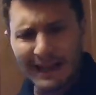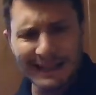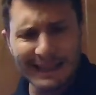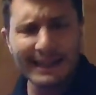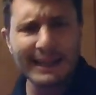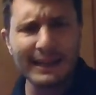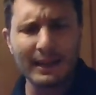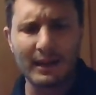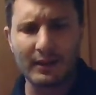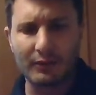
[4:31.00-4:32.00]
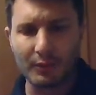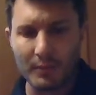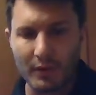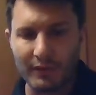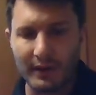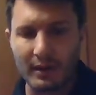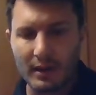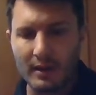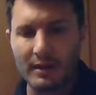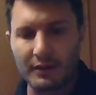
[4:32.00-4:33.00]
cleaning is removing
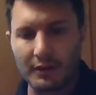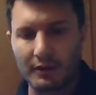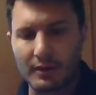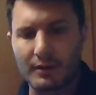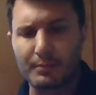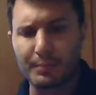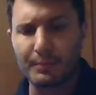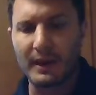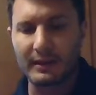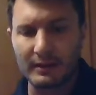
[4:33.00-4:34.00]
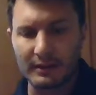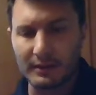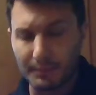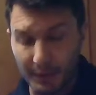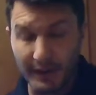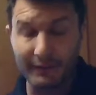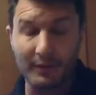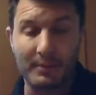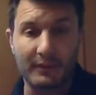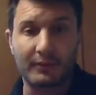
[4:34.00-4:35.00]
the dirt and the debris
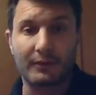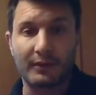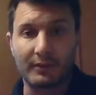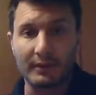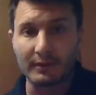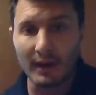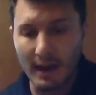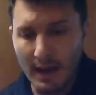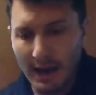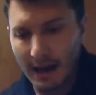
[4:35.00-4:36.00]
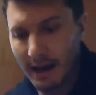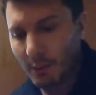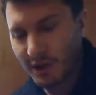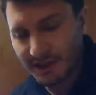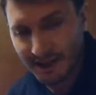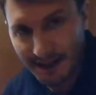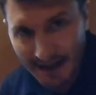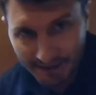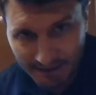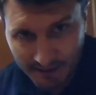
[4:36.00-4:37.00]
from the surfaces, which is a
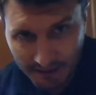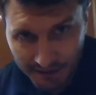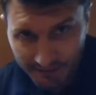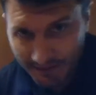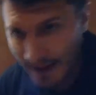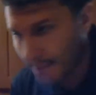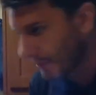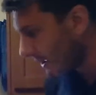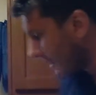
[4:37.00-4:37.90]
necessary step